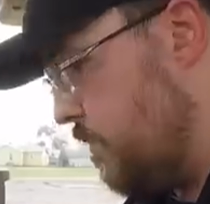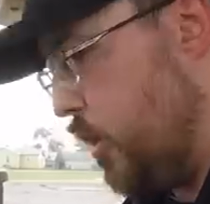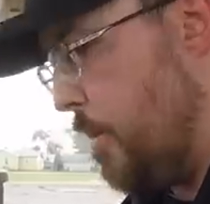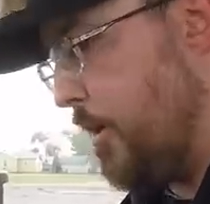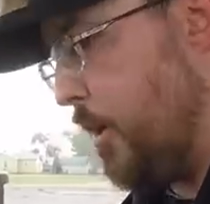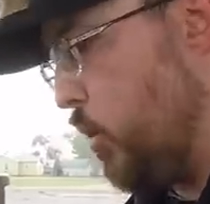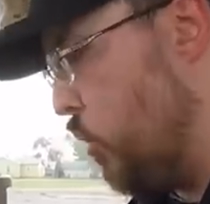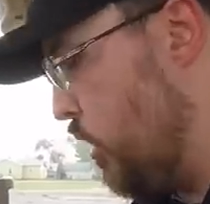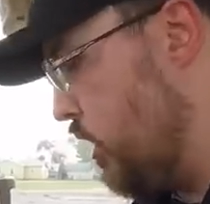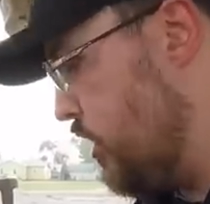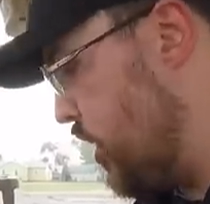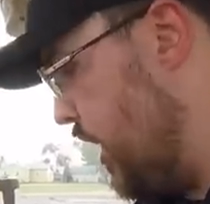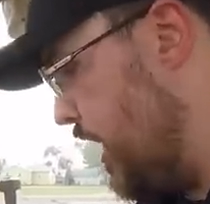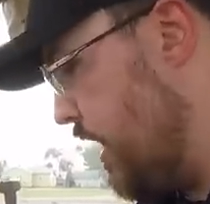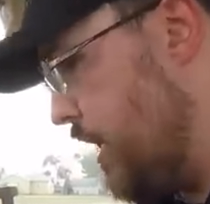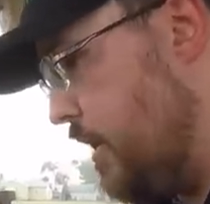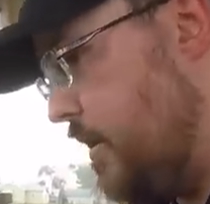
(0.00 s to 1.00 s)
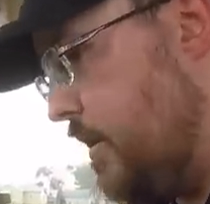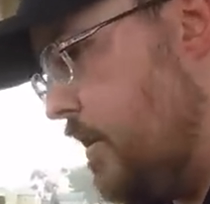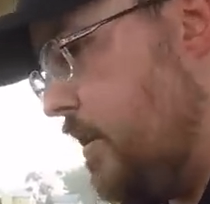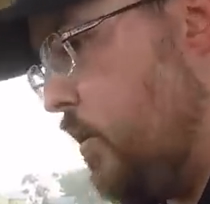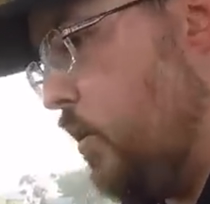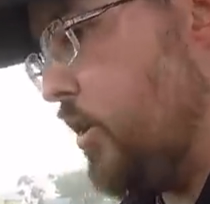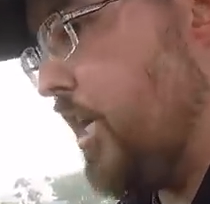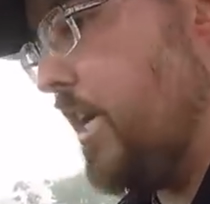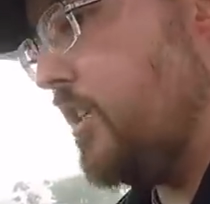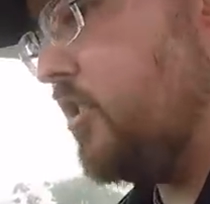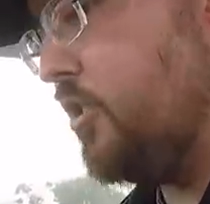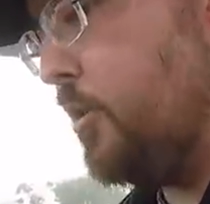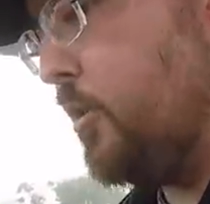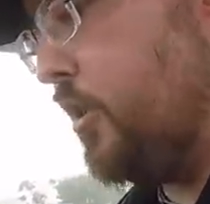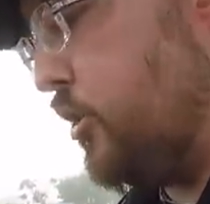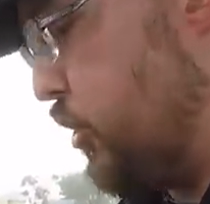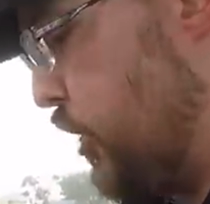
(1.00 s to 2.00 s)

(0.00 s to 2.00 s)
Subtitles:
or I mean orange here, which has to do with the